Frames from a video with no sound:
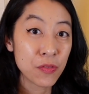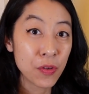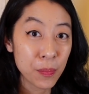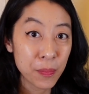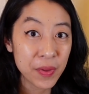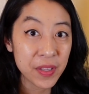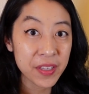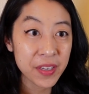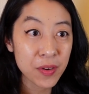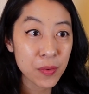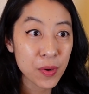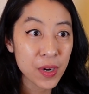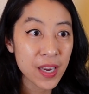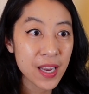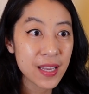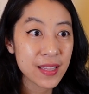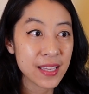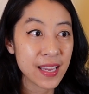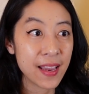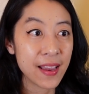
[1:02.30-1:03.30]
familiar
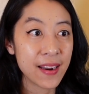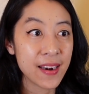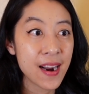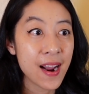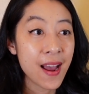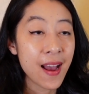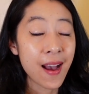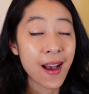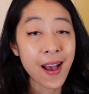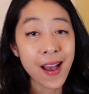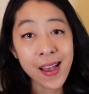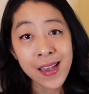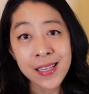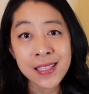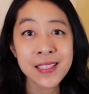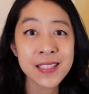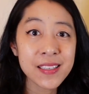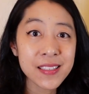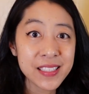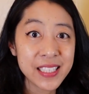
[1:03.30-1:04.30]
with, and I
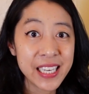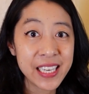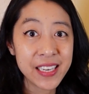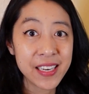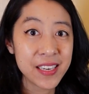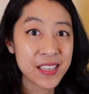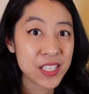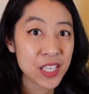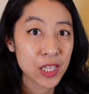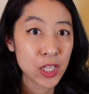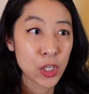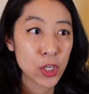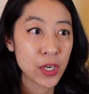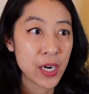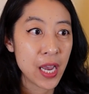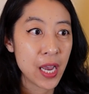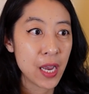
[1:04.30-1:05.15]
still needed to learn